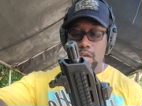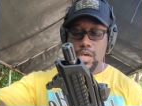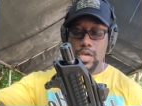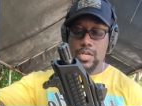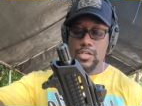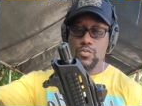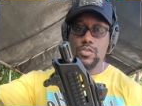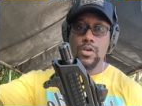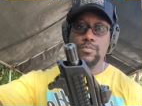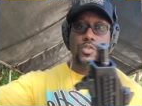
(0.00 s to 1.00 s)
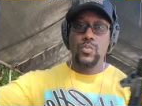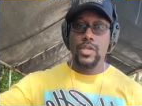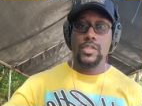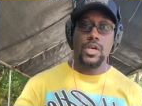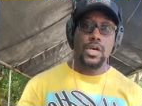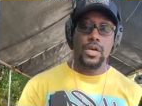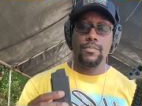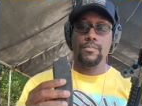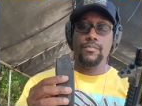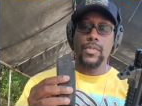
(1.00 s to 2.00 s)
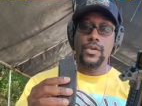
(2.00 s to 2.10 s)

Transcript: Uh, this comes with, um,